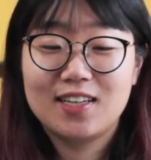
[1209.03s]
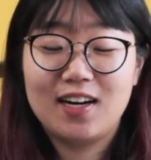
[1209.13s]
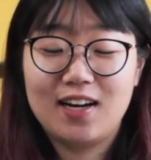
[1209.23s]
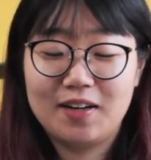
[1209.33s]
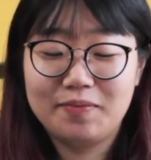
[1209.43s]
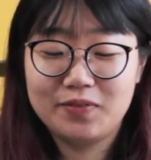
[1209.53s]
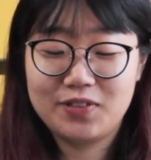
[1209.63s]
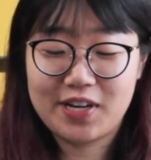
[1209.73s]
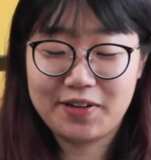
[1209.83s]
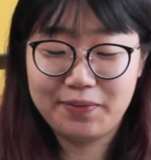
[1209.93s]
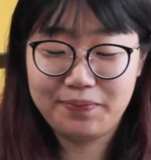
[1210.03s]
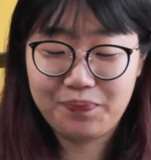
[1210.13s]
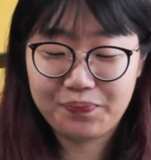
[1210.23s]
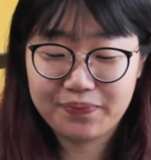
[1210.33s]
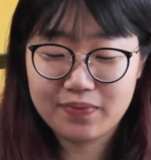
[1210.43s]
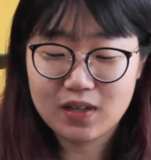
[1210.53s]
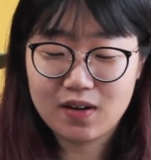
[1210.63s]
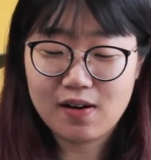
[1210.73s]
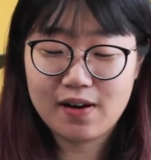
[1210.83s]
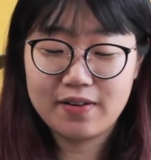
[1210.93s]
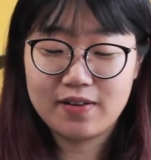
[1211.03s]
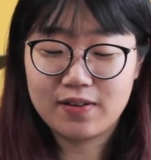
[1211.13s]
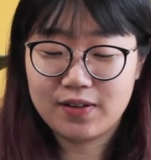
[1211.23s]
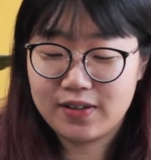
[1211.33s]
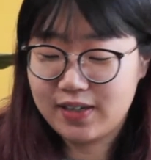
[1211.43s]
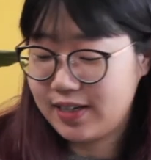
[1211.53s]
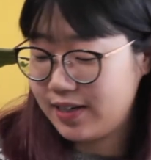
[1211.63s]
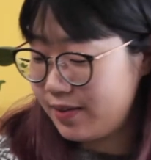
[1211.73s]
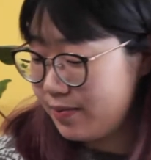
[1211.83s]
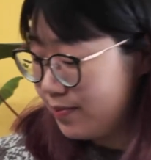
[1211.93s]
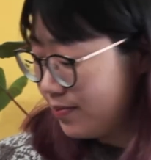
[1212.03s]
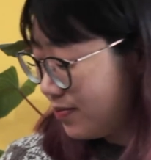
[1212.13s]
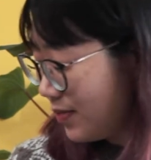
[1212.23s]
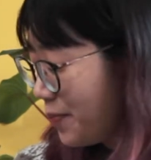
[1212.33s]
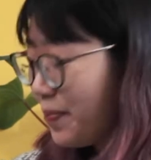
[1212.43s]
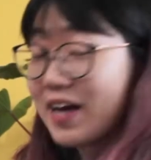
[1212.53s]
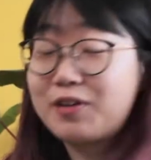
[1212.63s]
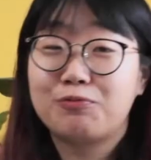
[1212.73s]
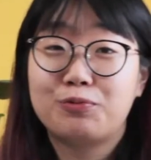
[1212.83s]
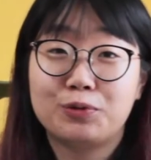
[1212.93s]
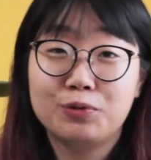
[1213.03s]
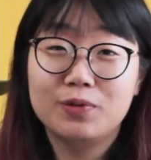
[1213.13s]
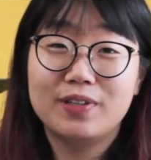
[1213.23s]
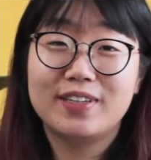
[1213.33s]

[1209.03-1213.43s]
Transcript: So I got a bag of wool.